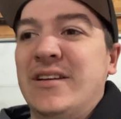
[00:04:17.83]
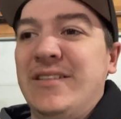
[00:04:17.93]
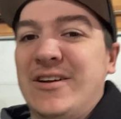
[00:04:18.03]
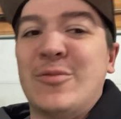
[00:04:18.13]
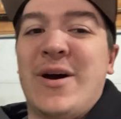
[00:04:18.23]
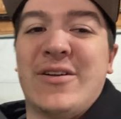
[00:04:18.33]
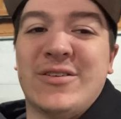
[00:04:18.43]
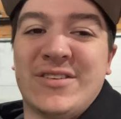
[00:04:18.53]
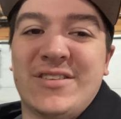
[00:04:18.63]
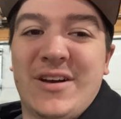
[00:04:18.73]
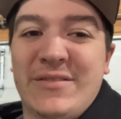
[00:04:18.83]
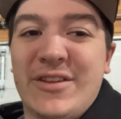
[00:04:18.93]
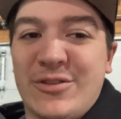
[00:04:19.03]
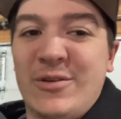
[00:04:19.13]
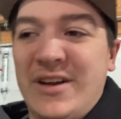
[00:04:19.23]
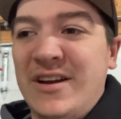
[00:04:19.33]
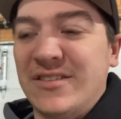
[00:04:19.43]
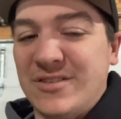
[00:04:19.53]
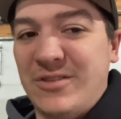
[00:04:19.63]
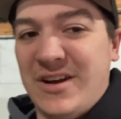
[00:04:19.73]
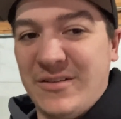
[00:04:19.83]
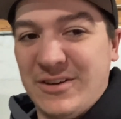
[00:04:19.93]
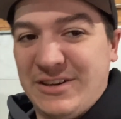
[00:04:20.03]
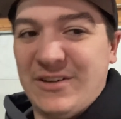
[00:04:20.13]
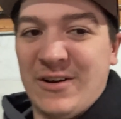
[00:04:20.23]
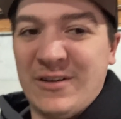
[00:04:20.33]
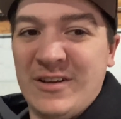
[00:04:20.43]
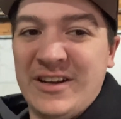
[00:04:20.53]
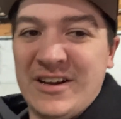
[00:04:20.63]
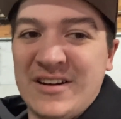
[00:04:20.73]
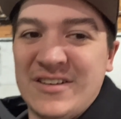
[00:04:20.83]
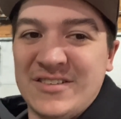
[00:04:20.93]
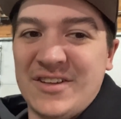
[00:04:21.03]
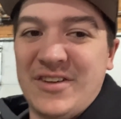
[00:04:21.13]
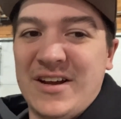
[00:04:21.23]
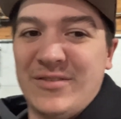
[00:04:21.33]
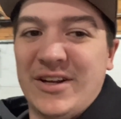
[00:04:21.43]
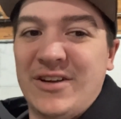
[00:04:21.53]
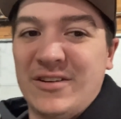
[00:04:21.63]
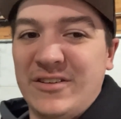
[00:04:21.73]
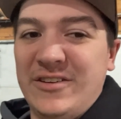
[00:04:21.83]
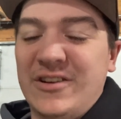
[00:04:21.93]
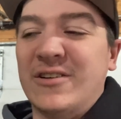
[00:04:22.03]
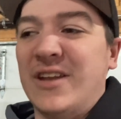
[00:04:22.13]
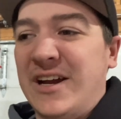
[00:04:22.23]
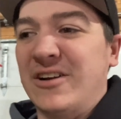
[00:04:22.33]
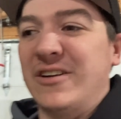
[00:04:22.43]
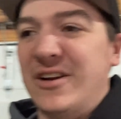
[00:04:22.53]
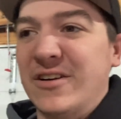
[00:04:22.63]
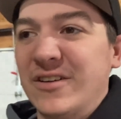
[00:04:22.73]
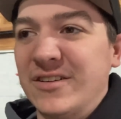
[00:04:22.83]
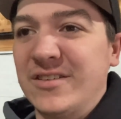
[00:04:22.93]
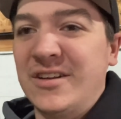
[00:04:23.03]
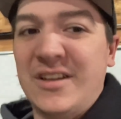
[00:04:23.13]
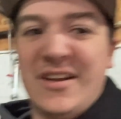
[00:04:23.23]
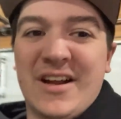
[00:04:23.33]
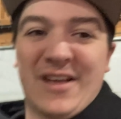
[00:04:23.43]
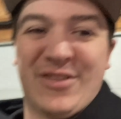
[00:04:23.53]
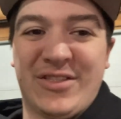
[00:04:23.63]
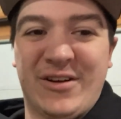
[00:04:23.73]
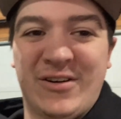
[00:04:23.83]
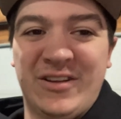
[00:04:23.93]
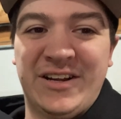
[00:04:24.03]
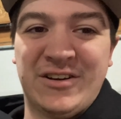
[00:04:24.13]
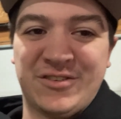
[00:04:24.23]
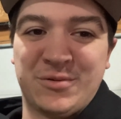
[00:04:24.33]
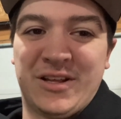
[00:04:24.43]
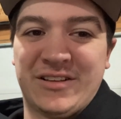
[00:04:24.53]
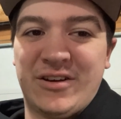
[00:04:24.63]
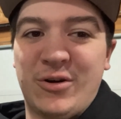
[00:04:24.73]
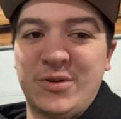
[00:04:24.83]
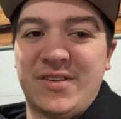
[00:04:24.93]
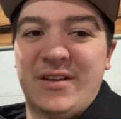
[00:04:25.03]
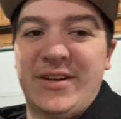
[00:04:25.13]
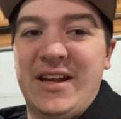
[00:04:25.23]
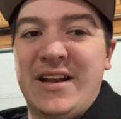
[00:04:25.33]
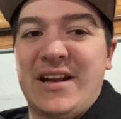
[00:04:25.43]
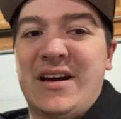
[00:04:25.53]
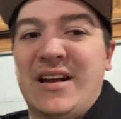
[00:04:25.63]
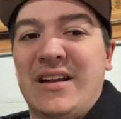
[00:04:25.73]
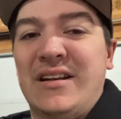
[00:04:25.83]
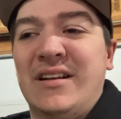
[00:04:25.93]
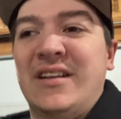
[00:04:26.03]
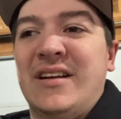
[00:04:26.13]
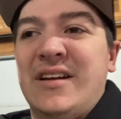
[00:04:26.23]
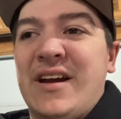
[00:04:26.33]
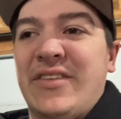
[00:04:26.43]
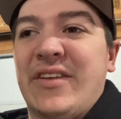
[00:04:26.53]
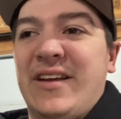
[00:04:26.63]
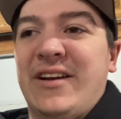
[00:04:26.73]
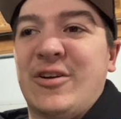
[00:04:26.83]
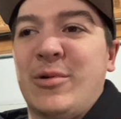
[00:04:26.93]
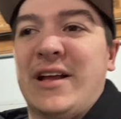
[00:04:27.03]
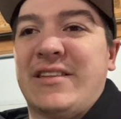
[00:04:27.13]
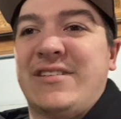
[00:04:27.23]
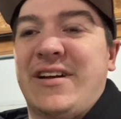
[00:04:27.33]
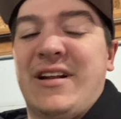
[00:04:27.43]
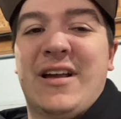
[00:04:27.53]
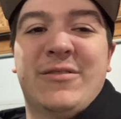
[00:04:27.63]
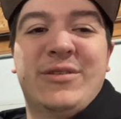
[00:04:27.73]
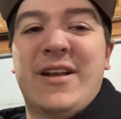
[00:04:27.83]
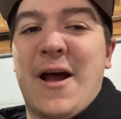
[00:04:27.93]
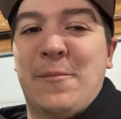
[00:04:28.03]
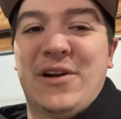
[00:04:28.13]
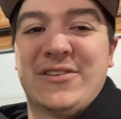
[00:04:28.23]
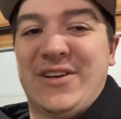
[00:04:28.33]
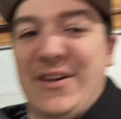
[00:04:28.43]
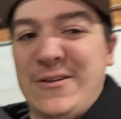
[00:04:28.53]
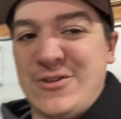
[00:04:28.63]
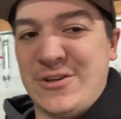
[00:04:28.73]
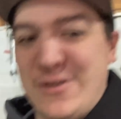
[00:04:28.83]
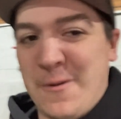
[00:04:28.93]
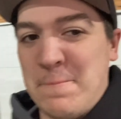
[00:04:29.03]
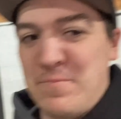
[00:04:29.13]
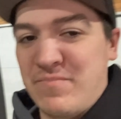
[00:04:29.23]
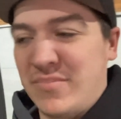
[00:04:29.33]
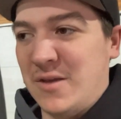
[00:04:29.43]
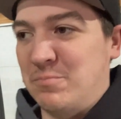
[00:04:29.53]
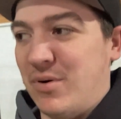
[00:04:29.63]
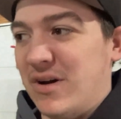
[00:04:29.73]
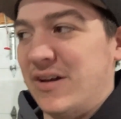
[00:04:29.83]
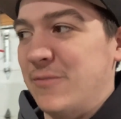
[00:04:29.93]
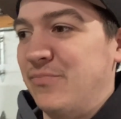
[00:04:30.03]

year models of the 3.8. So you have like your early years, then you have like your later years. And I thought the early years were like the 07, 8, and 9, and then later were like the 10, 11. I'm not exactly sure, but